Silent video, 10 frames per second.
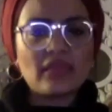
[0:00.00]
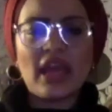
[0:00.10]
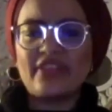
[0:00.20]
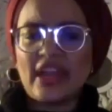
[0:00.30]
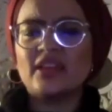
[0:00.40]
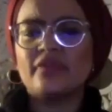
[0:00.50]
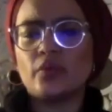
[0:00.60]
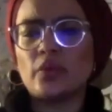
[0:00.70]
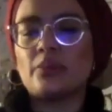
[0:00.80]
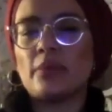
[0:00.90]
At the end of the
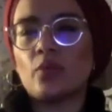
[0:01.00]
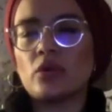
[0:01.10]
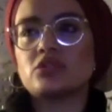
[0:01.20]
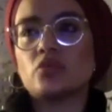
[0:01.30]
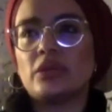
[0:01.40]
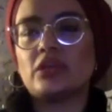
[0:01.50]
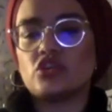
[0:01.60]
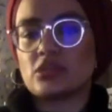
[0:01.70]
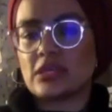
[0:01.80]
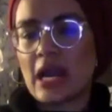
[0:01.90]
week, maybe once a week,
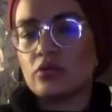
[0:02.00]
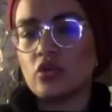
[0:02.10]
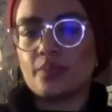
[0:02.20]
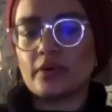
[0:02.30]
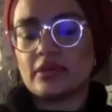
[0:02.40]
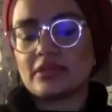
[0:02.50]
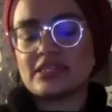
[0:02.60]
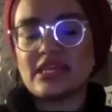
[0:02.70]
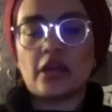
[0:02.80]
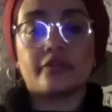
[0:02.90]
just count up and
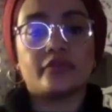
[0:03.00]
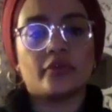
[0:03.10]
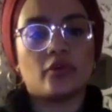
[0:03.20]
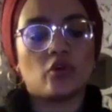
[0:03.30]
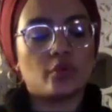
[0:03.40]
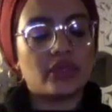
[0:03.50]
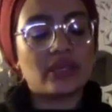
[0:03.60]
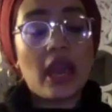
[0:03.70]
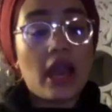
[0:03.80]
see how you've done the whole week.